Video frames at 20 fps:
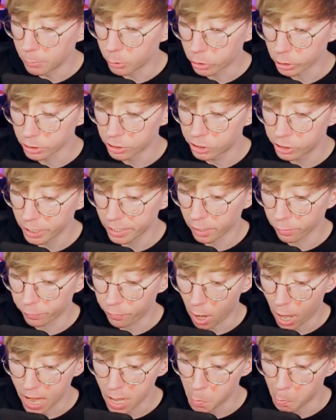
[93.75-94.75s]
You can
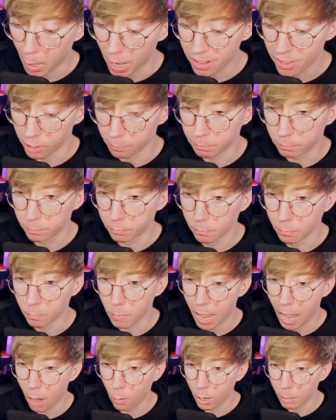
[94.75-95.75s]
signify it by
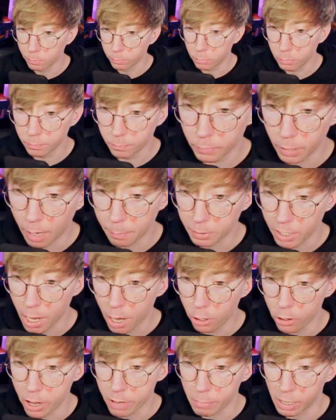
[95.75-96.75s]
how I'm
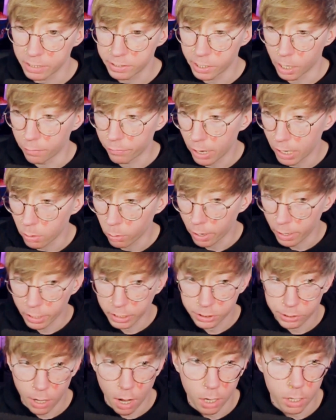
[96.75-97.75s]
carrying myself. Anyway,
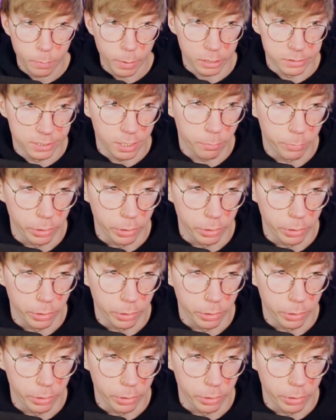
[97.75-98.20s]
let's talk about something,